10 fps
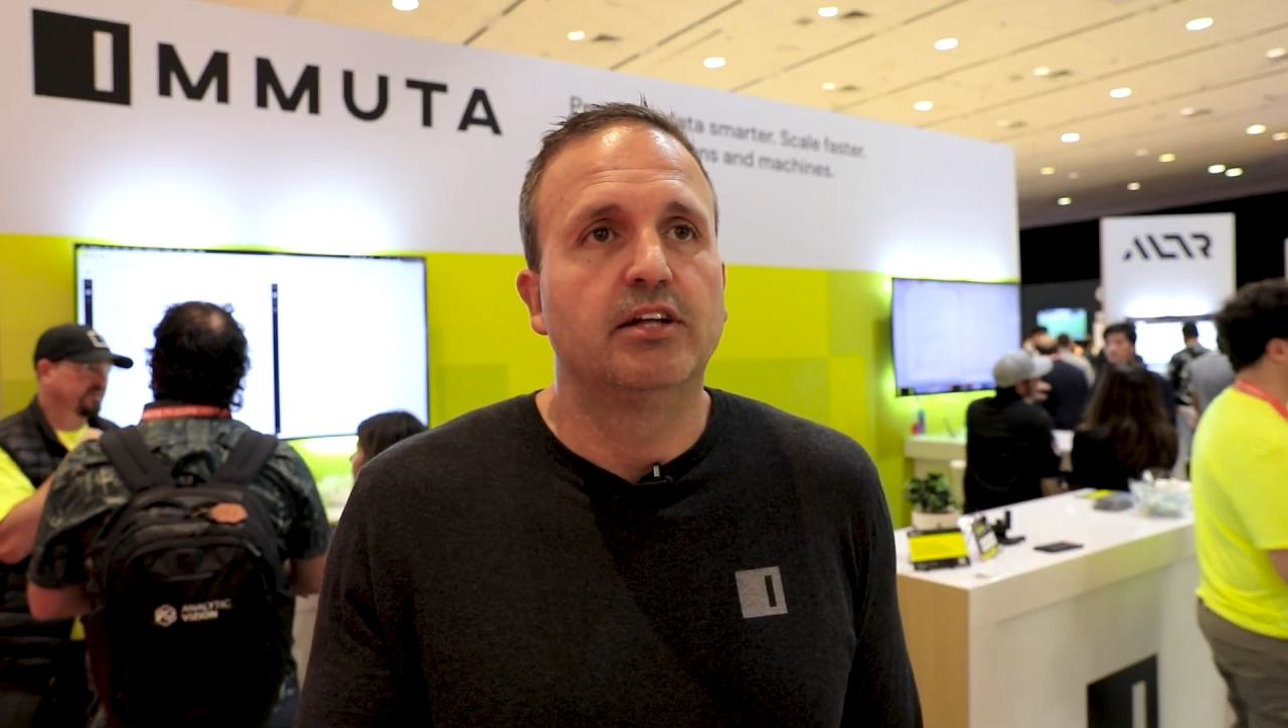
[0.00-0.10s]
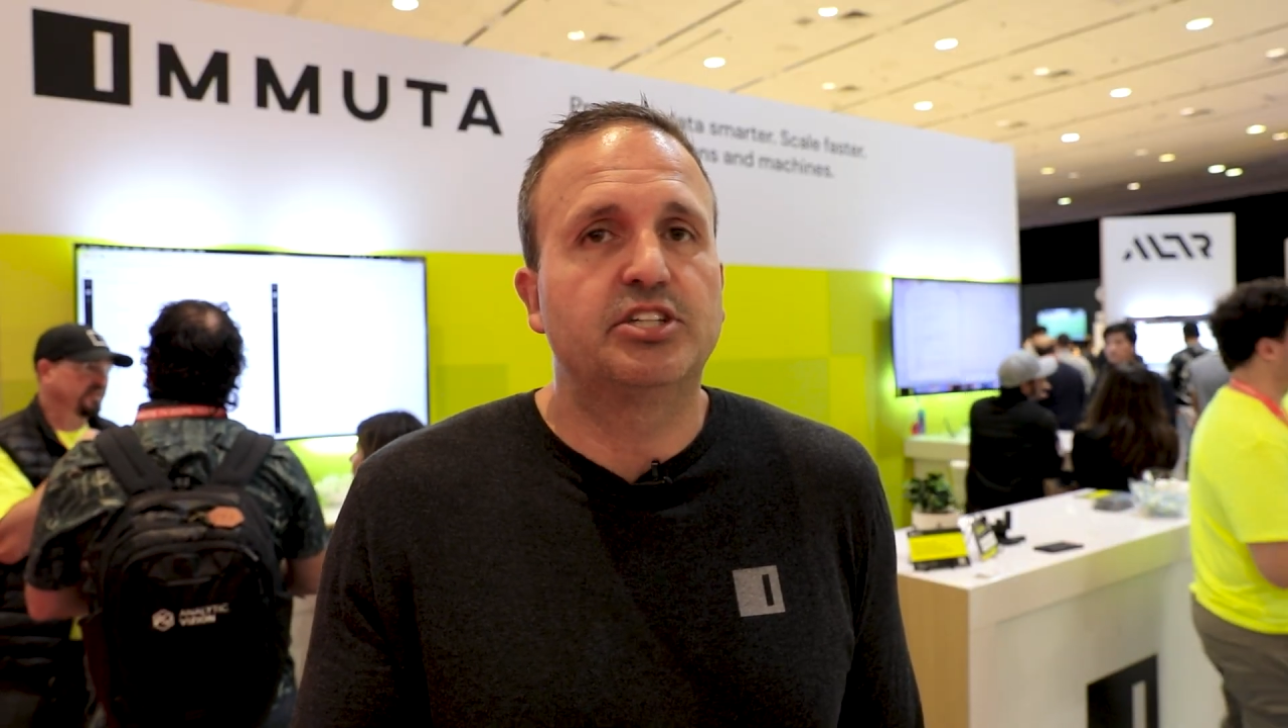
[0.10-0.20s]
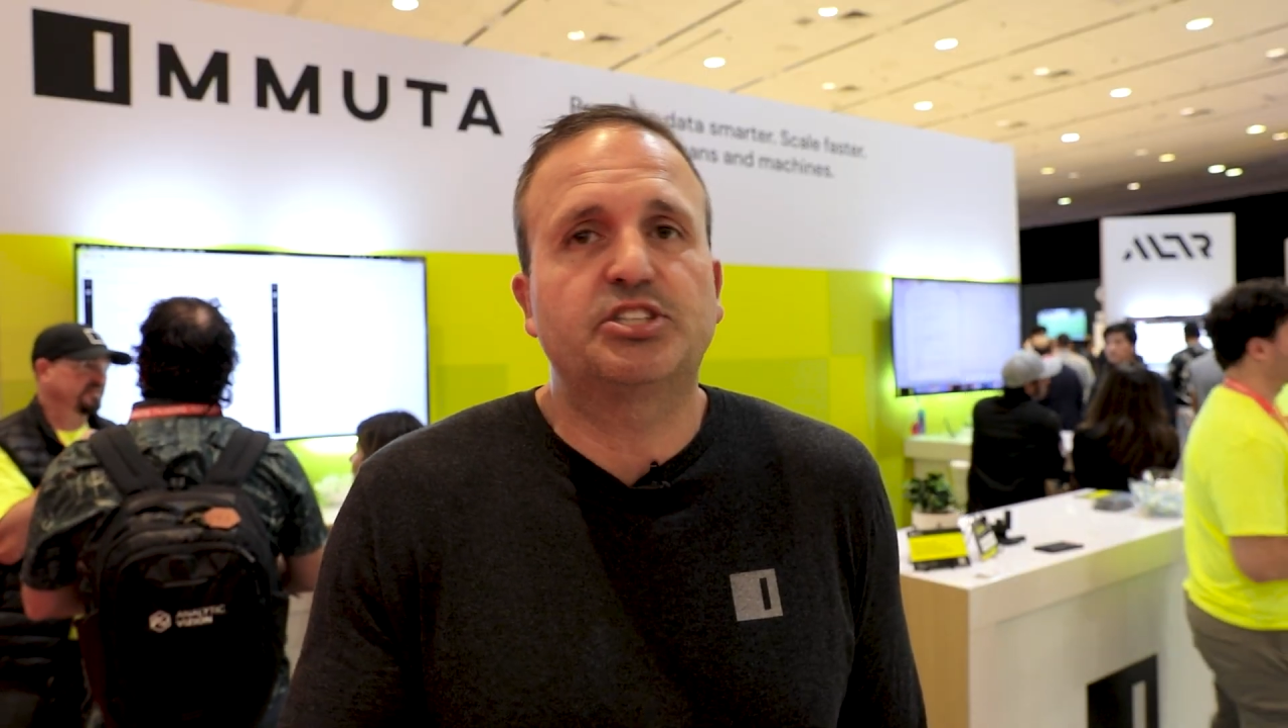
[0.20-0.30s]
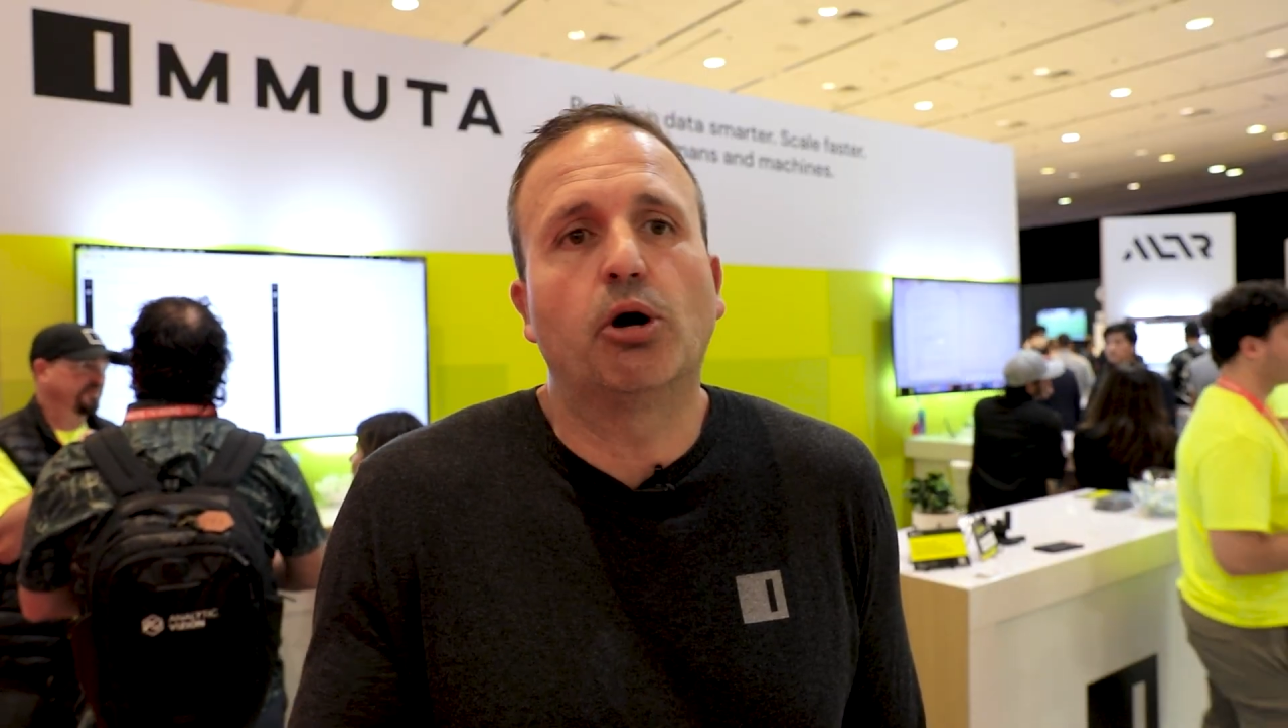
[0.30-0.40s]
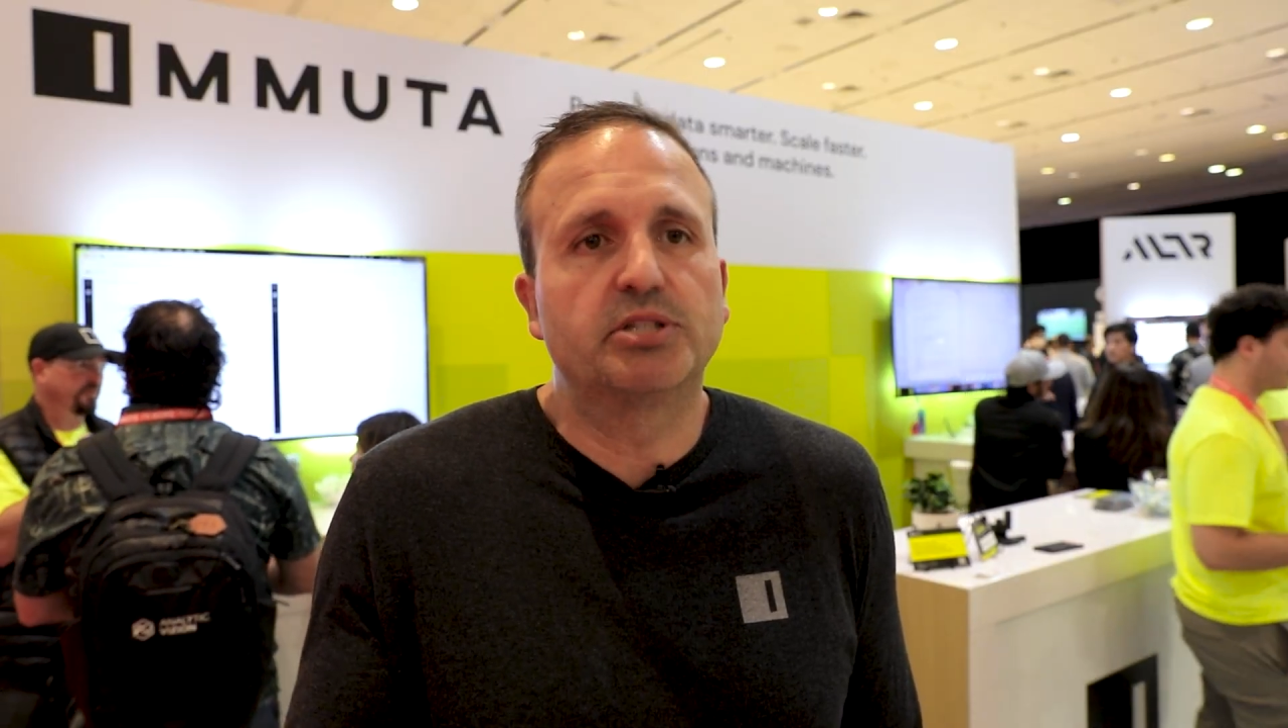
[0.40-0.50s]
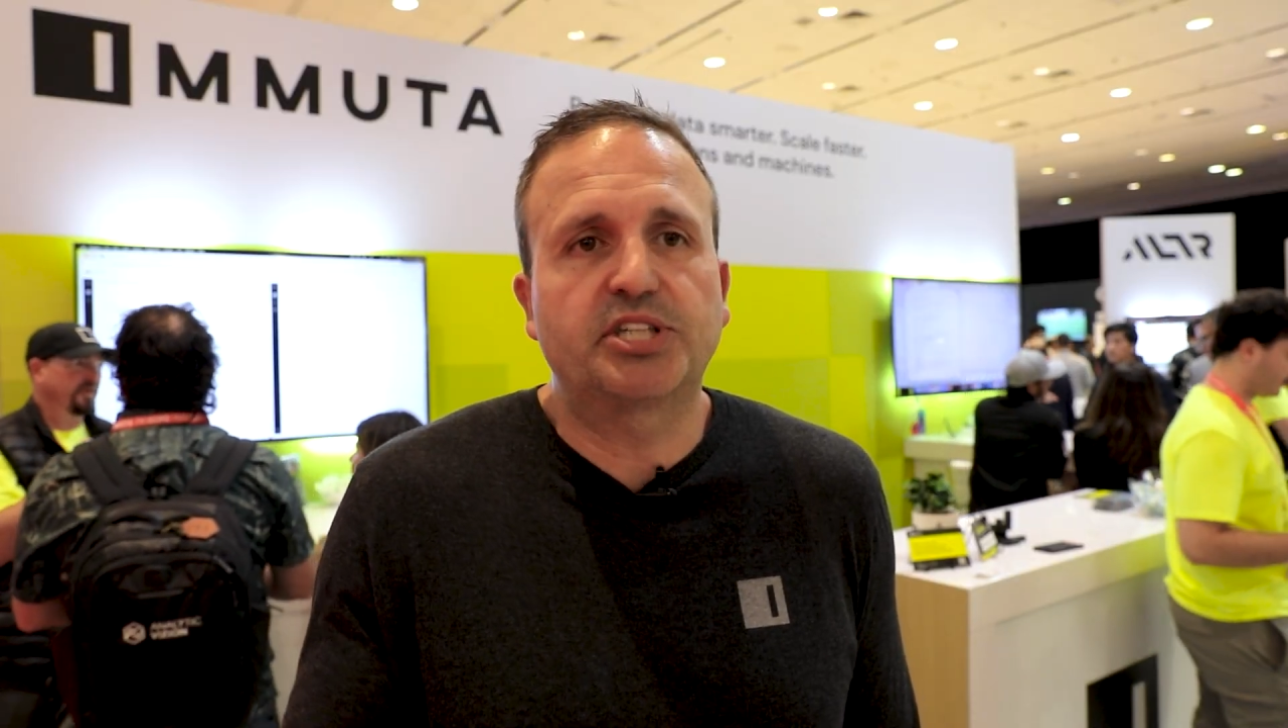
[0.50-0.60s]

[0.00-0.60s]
just don't